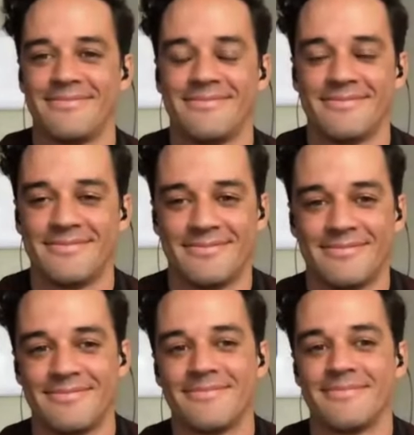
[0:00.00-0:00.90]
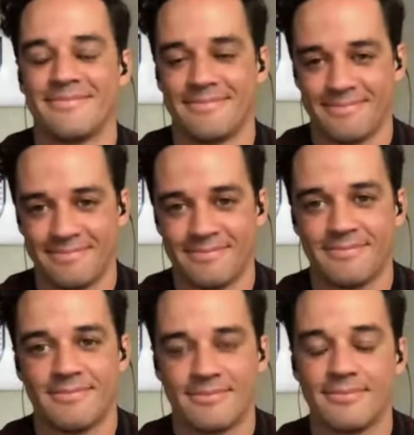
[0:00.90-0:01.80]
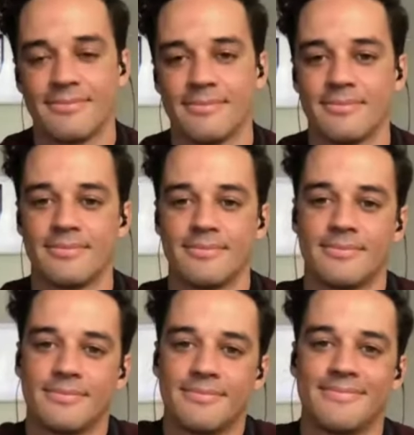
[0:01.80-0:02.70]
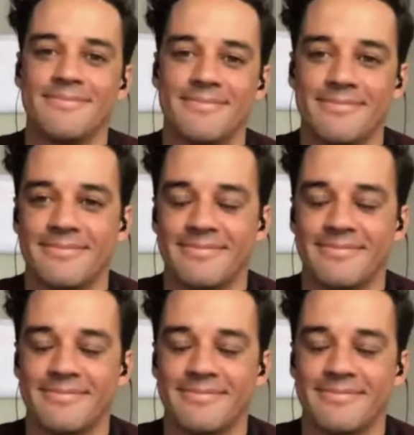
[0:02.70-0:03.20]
No words are spoken by the person on screen.